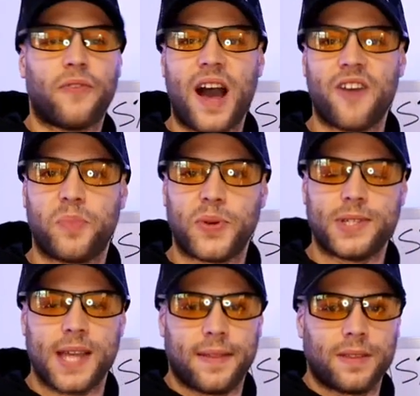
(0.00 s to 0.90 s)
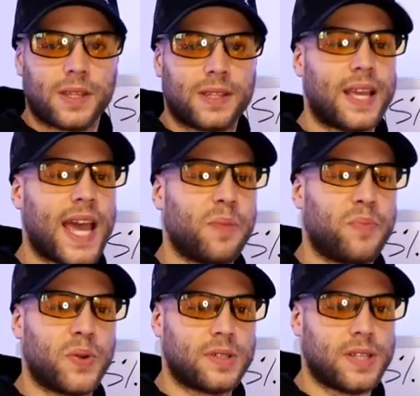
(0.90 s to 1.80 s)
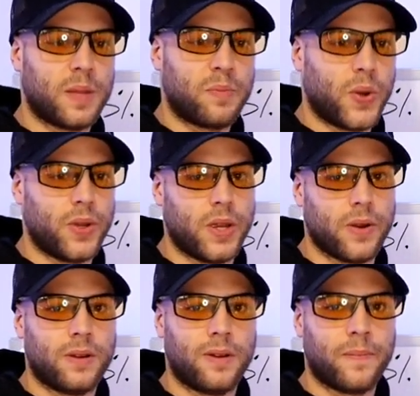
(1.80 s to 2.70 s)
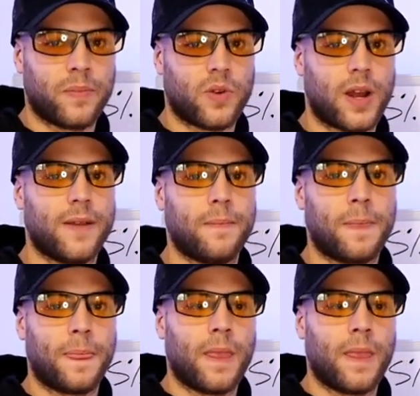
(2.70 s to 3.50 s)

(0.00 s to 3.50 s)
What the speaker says: 5%, 10% per year, right?